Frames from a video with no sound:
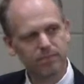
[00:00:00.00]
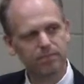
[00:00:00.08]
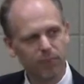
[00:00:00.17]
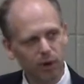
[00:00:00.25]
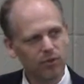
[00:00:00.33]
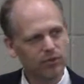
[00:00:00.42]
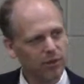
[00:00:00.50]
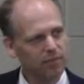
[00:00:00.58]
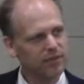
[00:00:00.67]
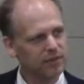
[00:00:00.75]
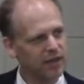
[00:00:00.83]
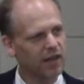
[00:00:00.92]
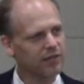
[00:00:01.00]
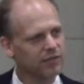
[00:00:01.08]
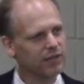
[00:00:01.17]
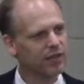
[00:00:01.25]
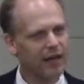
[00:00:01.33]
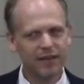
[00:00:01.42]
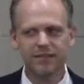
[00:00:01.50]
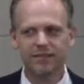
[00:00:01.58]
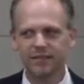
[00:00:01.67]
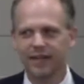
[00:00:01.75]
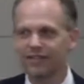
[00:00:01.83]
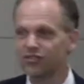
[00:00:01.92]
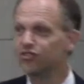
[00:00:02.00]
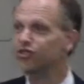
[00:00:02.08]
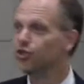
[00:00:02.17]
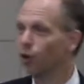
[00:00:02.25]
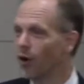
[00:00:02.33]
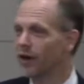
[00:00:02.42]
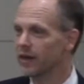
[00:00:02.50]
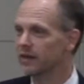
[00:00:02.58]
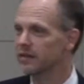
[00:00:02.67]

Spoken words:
bubbles up inside of you. That's joy.